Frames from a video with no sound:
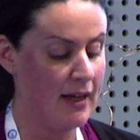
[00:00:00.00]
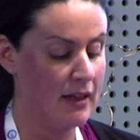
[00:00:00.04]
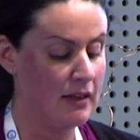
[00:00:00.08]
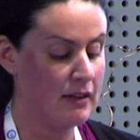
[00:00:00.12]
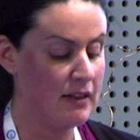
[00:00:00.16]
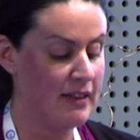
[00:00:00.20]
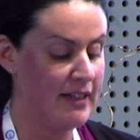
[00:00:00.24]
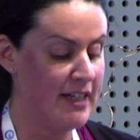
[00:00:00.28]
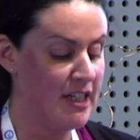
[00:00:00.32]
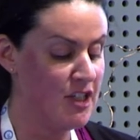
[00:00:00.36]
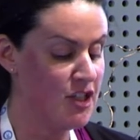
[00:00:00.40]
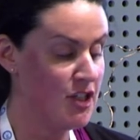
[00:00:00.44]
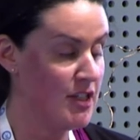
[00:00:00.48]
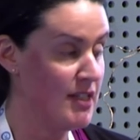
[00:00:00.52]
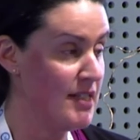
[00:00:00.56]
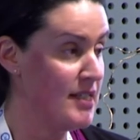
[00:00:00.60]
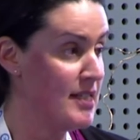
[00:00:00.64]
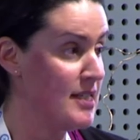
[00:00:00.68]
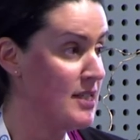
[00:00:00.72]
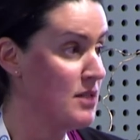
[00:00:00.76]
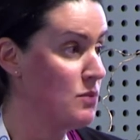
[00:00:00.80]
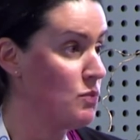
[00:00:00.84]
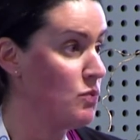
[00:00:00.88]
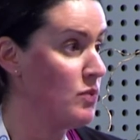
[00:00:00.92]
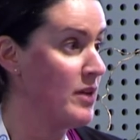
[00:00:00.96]

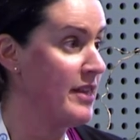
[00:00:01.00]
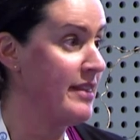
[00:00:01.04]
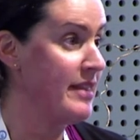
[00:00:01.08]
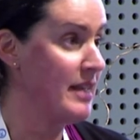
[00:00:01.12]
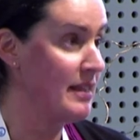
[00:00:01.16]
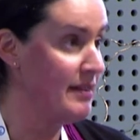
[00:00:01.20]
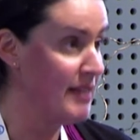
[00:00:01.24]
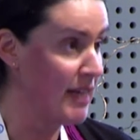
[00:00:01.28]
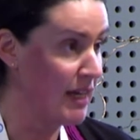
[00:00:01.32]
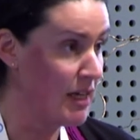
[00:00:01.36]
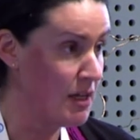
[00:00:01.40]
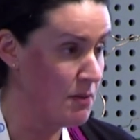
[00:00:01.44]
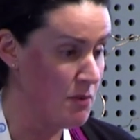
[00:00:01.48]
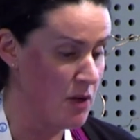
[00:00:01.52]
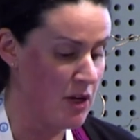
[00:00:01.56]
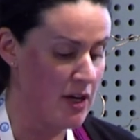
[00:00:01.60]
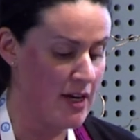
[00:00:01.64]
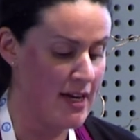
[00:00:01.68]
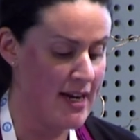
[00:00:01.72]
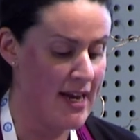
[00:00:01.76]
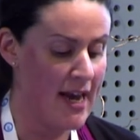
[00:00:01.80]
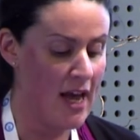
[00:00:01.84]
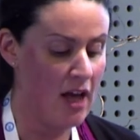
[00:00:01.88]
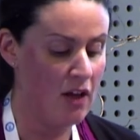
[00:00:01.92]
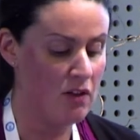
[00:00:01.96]
Clinicians within the
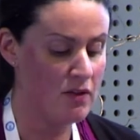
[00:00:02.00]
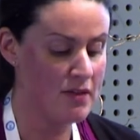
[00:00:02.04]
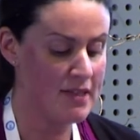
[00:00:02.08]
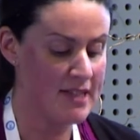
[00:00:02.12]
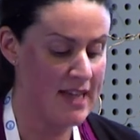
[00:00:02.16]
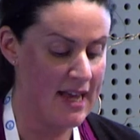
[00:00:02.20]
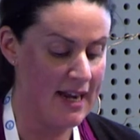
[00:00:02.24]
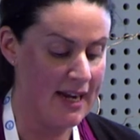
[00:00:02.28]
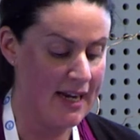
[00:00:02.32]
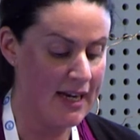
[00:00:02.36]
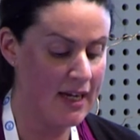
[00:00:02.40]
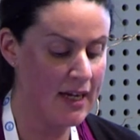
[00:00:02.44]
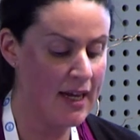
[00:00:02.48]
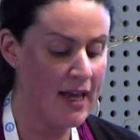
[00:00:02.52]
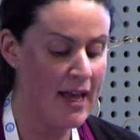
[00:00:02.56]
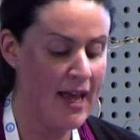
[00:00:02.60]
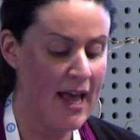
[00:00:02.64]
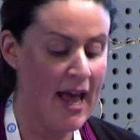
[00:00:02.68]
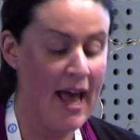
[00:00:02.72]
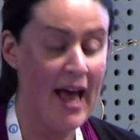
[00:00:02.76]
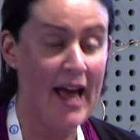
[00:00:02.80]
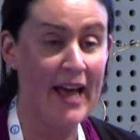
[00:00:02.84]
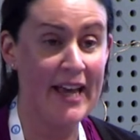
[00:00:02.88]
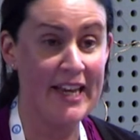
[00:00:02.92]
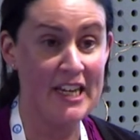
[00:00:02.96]
community health setting
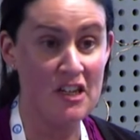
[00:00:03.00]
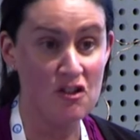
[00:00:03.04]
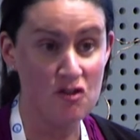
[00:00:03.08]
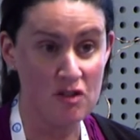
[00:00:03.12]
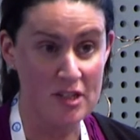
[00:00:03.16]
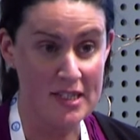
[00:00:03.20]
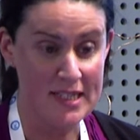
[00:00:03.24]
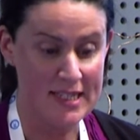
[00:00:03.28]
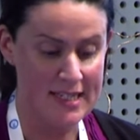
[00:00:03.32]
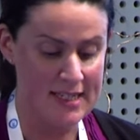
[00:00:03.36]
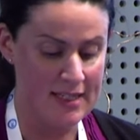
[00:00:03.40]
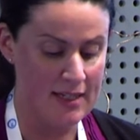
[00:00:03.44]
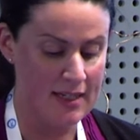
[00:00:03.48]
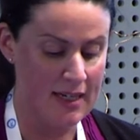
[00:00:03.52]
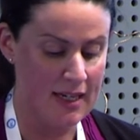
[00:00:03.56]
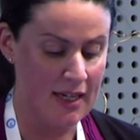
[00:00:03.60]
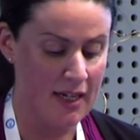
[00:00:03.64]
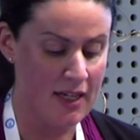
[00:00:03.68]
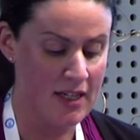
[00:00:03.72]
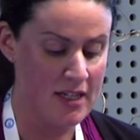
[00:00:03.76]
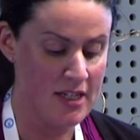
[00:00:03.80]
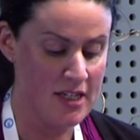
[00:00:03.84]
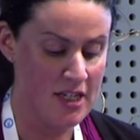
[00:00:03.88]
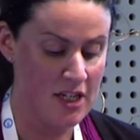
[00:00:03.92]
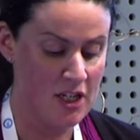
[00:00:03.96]
are interested in
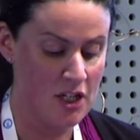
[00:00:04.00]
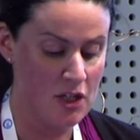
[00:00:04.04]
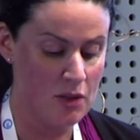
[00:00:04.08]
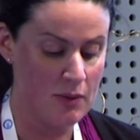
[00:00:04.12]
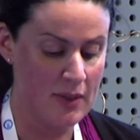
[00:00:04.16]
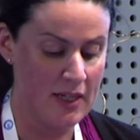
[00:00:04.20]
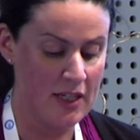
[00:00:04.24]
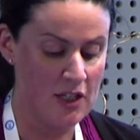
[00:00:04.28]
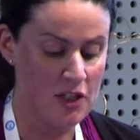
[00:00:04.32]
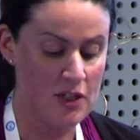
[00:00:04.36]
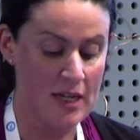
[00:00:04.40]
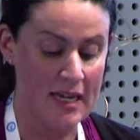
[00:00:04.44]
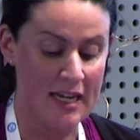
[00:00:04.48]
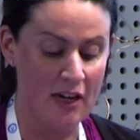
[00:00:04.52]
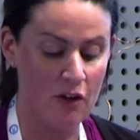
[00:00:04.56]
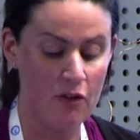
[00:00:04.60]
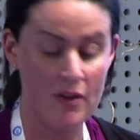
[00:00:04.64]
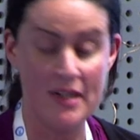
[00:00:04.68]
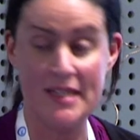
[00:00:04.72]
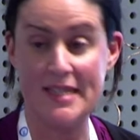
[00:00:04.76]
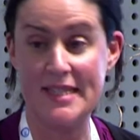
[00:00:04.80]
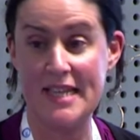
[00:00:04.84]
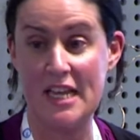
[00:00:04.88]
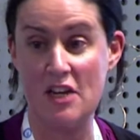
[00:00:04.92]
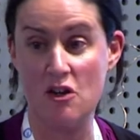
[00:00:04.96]
continuing to
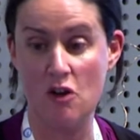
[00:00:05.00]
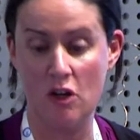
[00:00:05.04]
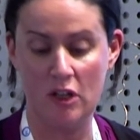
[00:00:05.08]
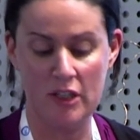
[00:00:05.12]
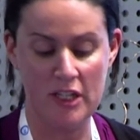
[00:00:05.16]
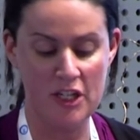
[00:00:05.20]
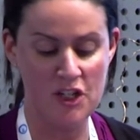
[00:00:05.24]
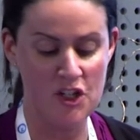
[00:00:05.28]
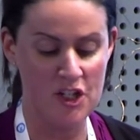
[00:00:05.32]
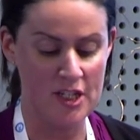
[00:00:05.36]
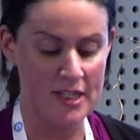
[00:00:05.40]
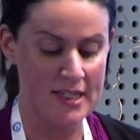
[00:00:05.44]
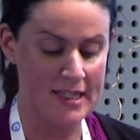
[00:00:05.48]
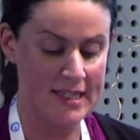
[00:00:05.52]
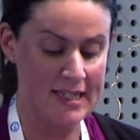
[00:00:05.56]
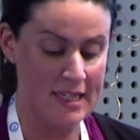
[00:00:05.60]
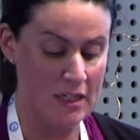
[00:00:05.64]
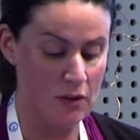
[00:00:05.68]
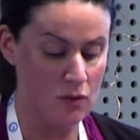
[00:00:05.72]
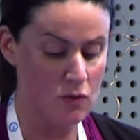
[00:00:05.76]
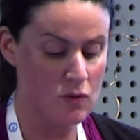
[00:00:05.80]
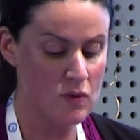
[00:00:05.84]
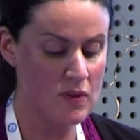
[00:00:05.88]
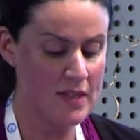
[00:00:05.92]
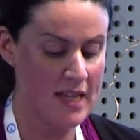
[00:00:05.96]
increase their knowledge and
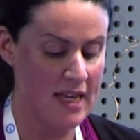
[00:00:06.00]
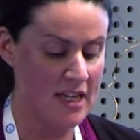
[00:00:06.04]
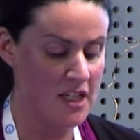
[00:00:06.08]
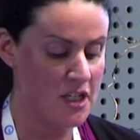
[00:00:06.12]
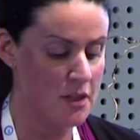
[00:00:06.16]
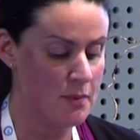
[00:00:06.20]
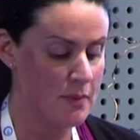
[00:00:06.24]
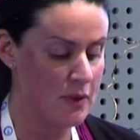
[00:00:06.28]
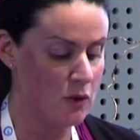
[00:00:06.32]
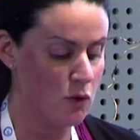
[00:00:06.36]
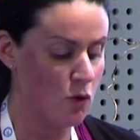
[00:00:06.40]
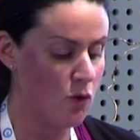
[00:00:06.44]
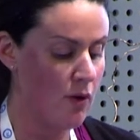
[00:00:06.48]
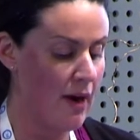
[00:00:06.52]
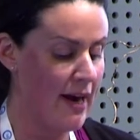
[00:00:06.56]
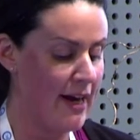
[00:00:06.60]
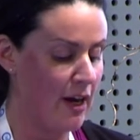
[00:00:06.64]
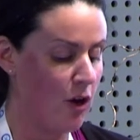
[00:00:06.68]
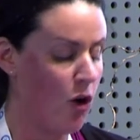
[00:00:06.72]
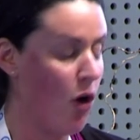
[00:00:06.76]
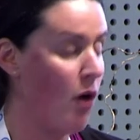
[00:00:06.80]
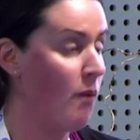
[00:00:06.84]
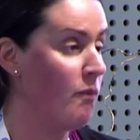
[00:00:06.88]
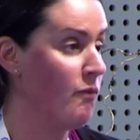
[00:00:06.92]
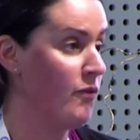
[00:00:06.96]
skills and to build
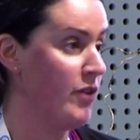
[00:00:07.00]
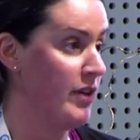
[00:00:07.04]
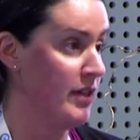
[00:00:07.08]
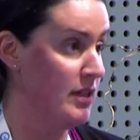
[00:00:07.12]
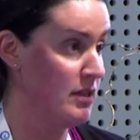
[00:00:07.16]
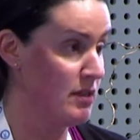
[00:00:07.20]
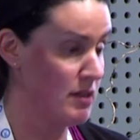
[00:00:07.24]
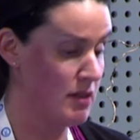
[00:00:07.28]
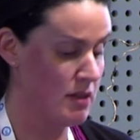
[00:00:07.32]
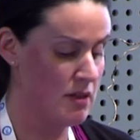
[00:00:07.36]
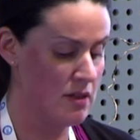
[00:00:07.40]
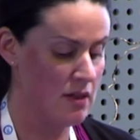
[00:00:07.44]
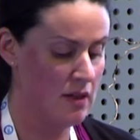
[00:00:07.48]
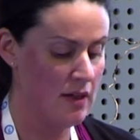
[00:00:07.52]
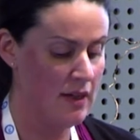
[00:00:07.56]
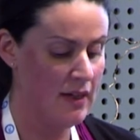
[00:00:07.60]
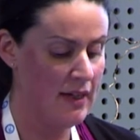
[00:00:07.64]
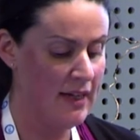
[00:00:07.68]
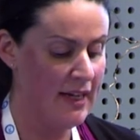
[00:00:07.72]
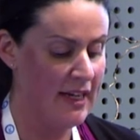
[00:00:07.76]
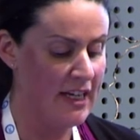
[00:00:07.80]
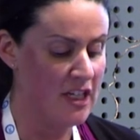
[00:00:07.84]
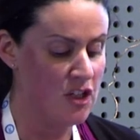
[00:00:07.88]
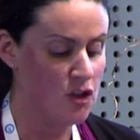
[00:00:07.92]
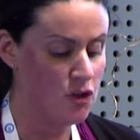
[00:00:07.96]
greater confidence
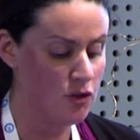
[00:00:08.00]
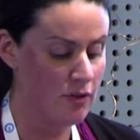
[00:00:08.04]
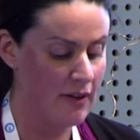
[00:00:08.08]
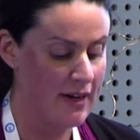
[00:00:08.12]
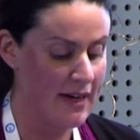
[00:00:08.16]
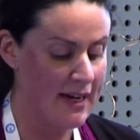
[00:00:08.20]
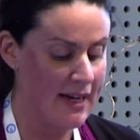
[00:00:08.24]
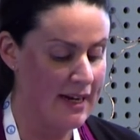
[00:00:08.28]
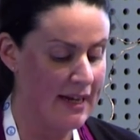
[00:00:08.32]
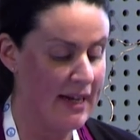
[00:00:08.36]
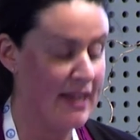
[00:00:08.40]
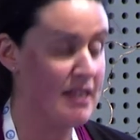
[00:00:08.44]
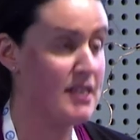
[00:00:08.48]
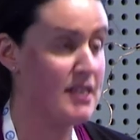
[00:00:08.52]
in treating